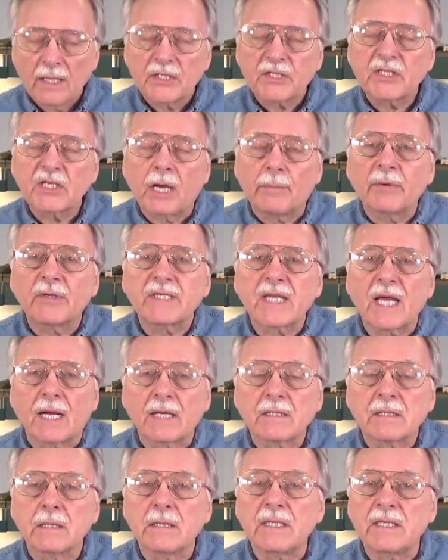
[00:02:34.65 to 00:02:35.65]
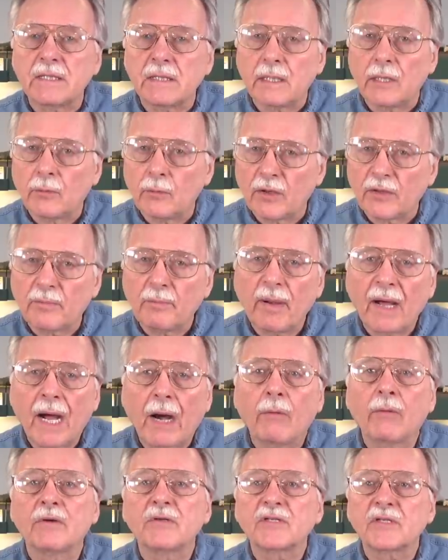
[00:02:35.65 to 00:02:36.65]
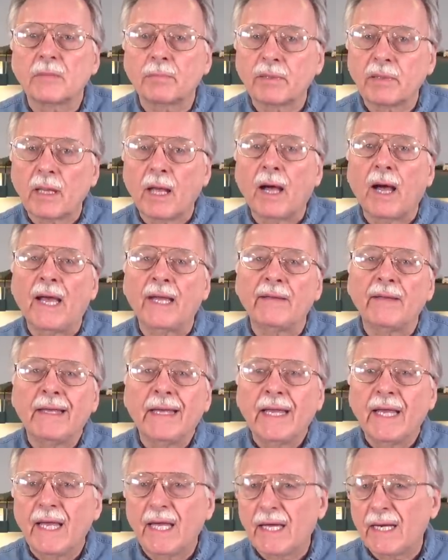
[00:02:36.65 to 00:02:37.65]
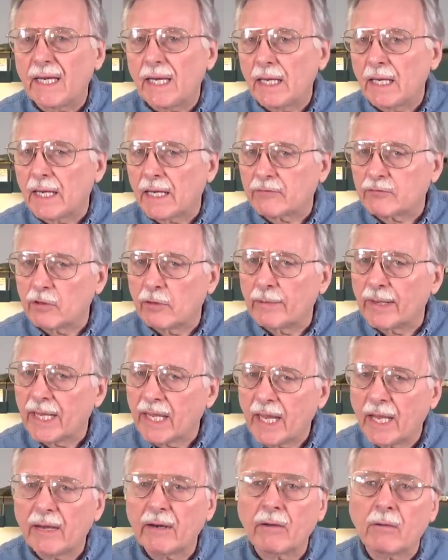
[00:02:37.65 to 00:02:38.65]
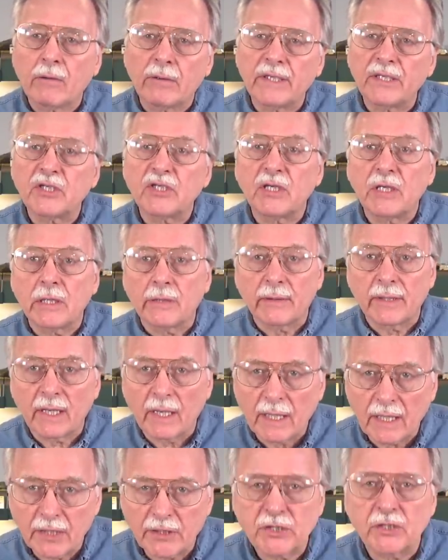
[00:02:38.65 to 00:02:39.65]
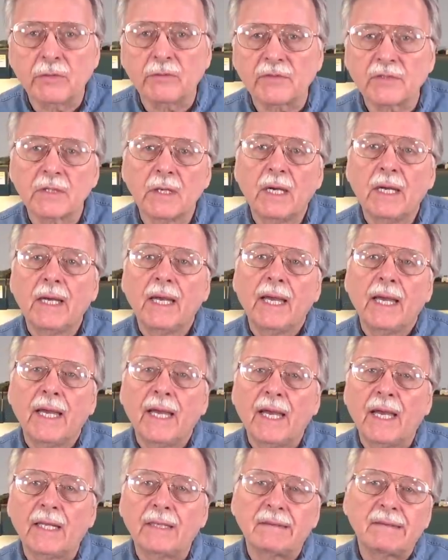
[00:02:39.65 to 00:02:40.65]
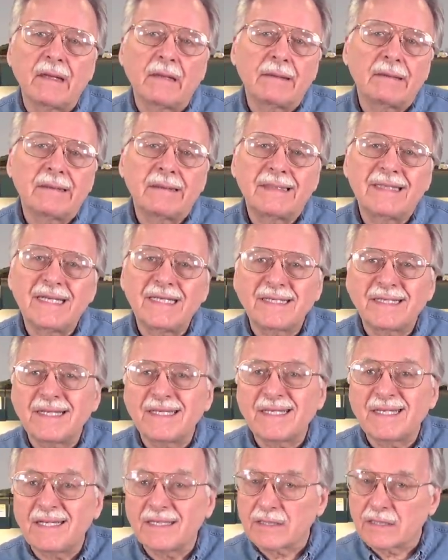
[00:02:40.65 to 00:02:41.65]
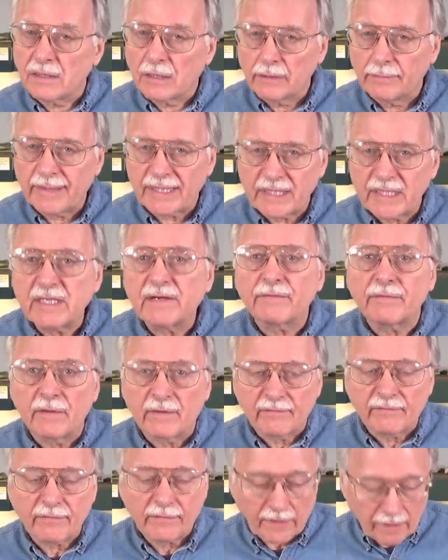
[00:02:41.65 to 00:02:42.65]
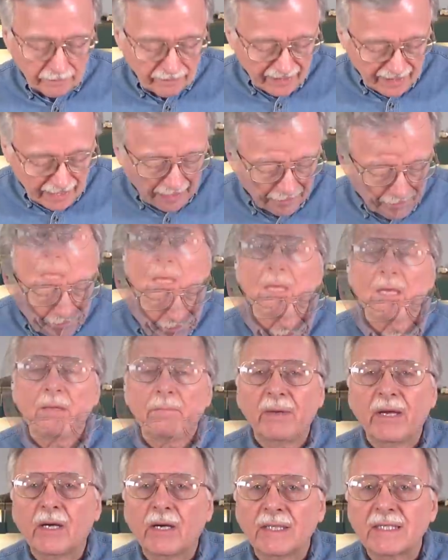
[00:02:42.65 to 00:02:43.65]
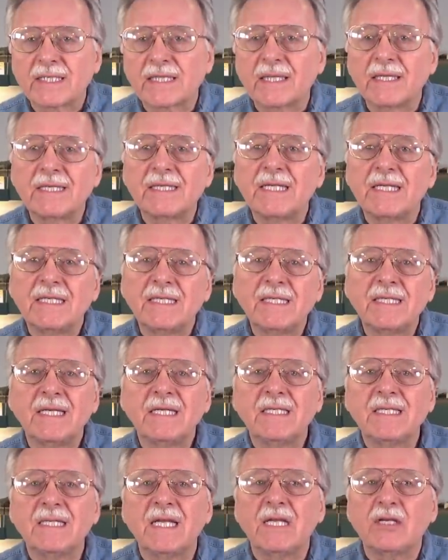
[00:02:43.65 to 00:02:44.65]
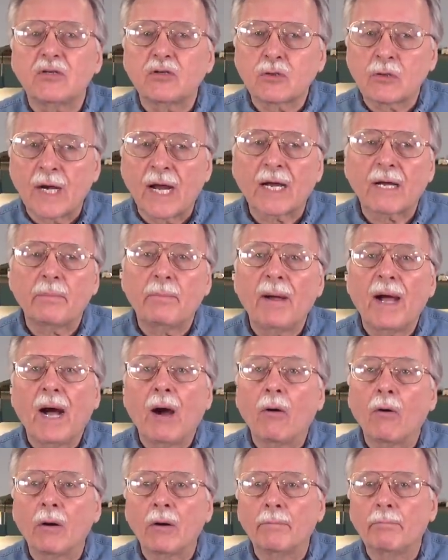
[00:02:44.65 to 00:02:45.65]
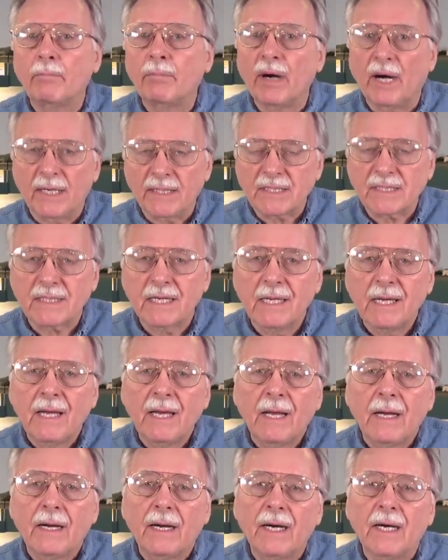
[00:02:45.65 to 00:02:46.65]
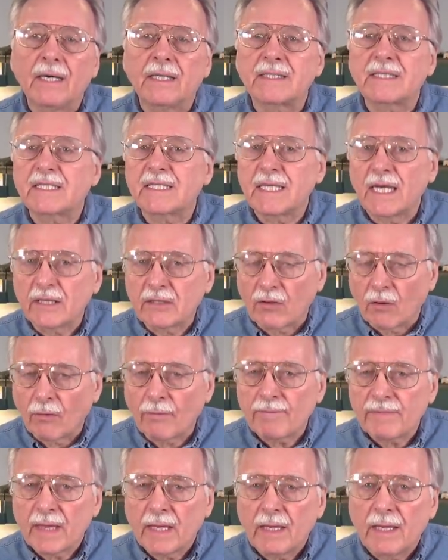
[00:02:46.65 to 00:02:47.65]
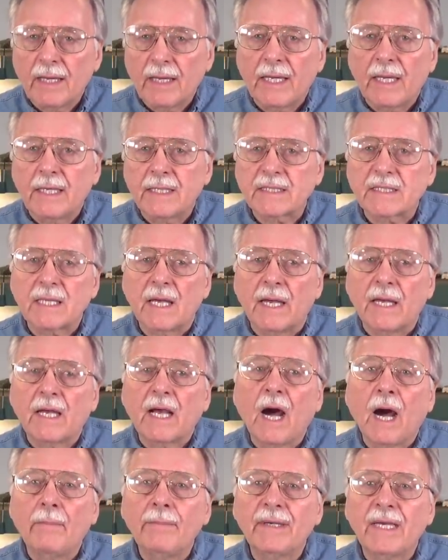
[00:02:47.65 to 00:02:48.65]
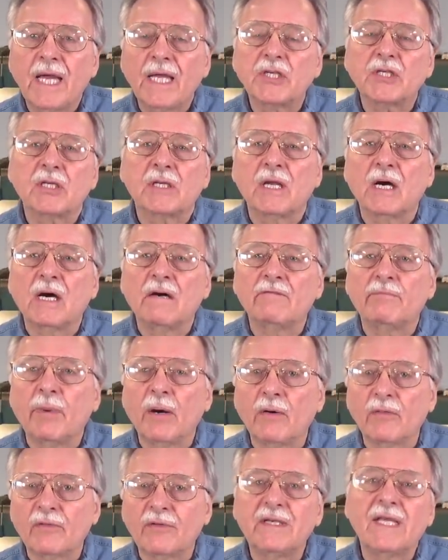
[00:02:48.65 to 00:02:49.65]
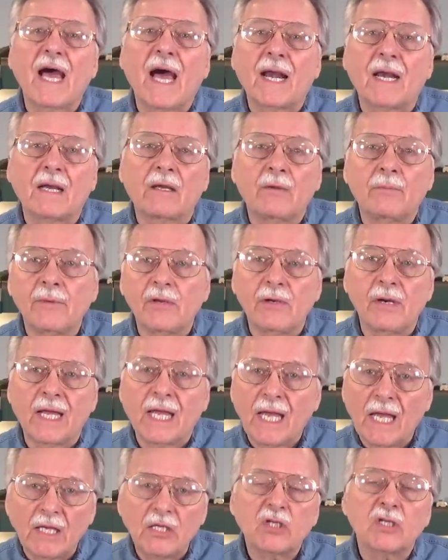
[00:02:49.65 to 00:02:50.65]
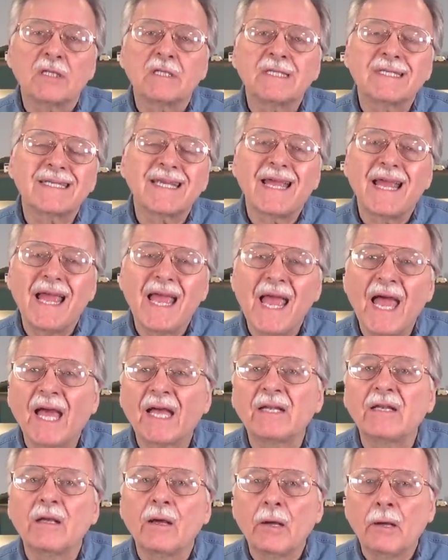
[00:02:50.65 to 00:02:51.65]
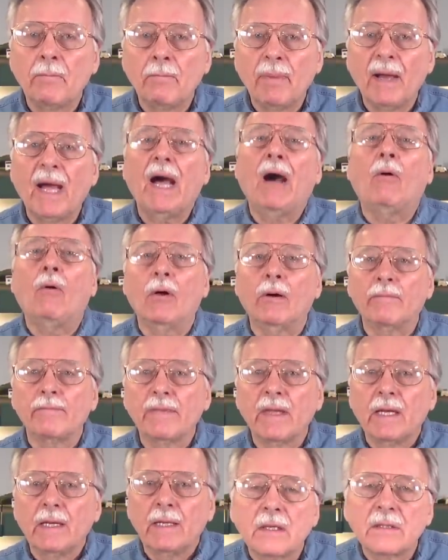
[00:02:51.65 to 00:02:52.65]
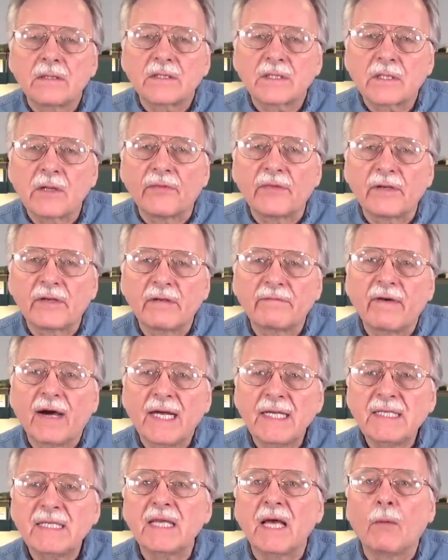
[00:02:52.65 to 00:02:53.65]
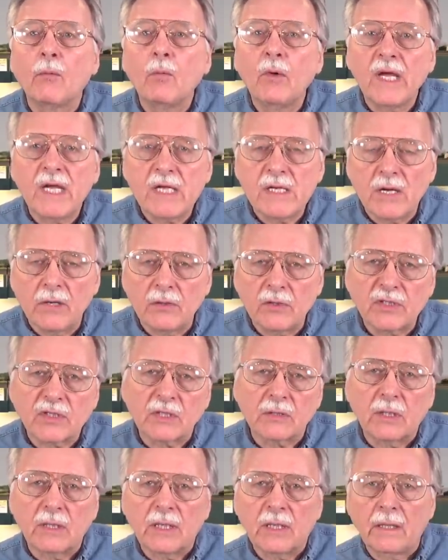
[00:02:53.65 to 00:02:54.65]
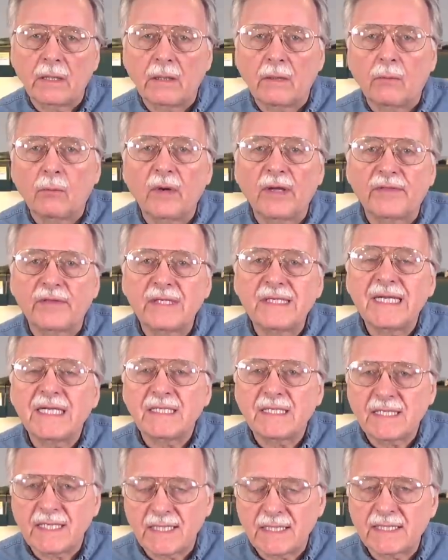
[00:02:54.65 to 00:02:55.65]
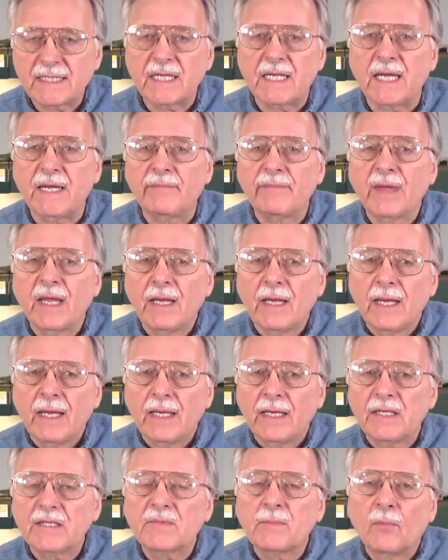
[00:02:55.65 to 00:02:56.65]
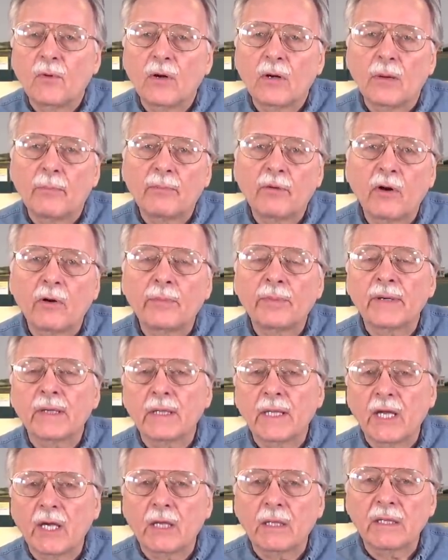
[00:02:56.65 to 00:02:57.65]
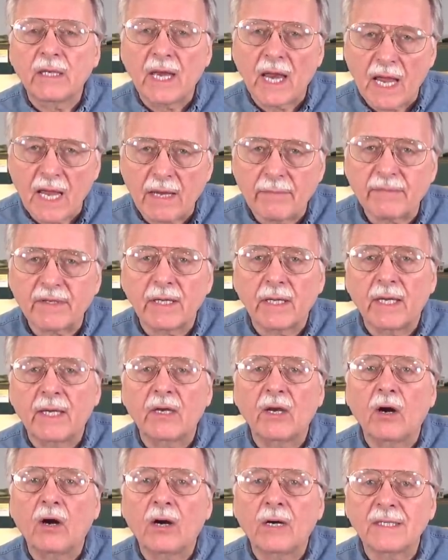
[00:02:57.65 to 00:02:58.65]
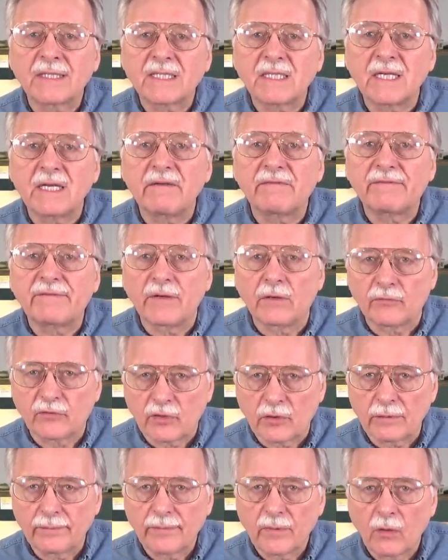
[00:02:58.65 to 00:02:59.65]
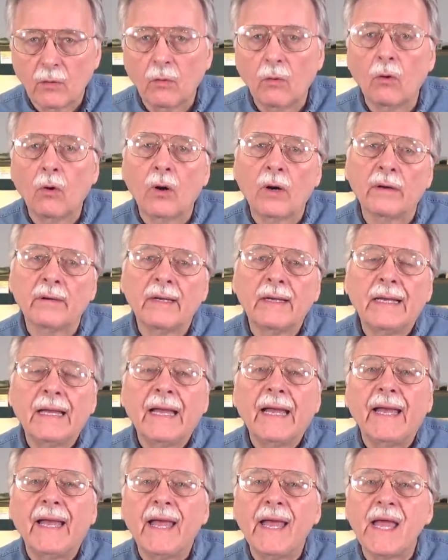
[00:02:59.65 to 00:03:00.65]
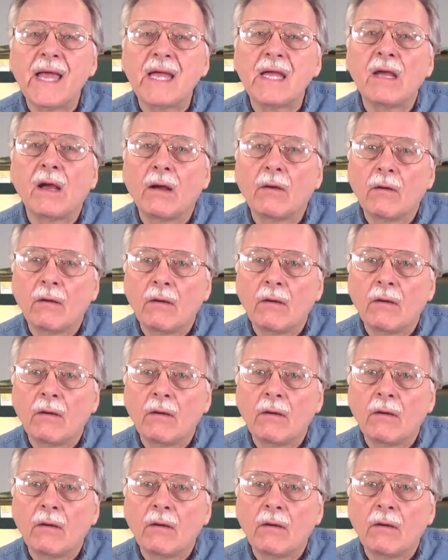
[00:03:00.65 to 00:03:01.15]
Snubbers actually deal with power supply and electromechanical engineering issues, and D C C is a little bit different from that, because the D C C track power bus uh, signal is a combination of both data communications and power. So the device that we use uh, with D C C is more appropriately named an R C filter, or a